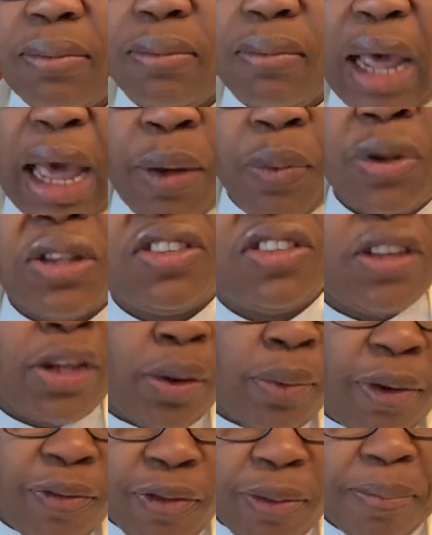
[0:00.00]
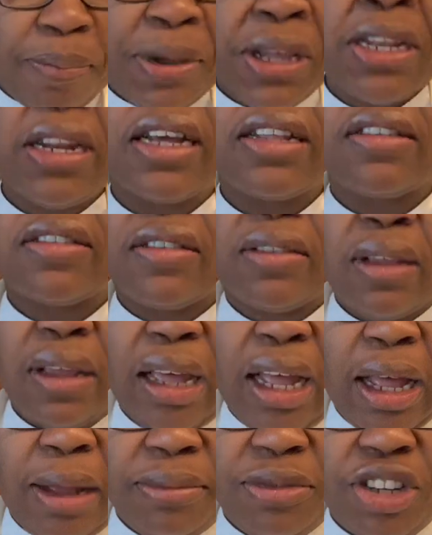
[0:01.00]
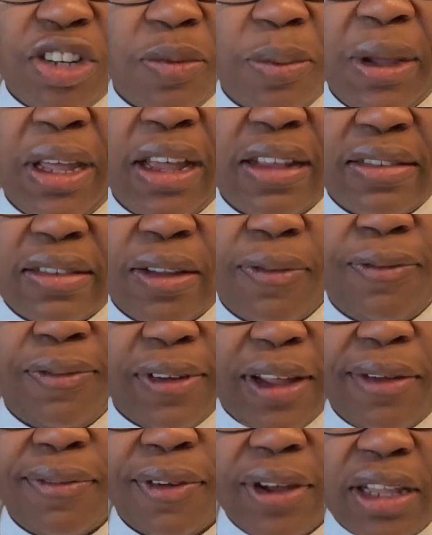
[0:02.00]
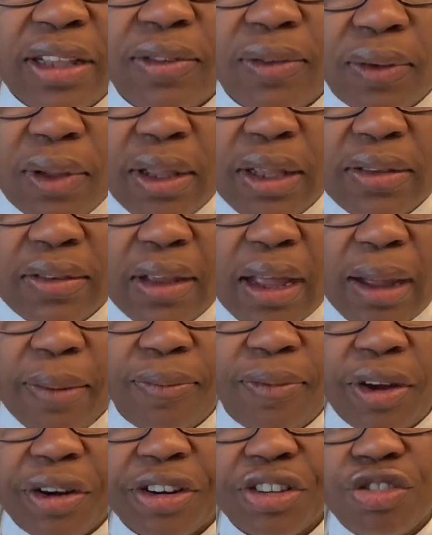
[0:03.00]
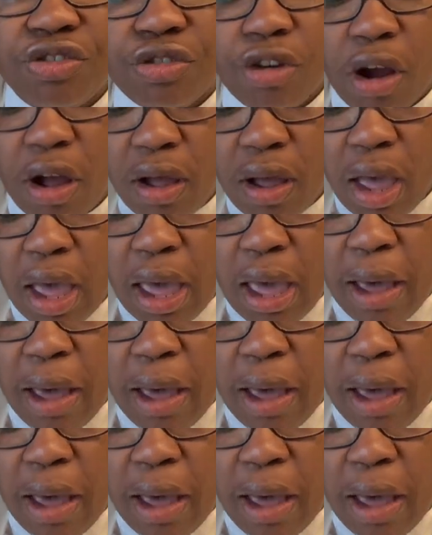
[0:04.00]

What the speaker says: I would stay away from peanuts just because the flavor is very strong.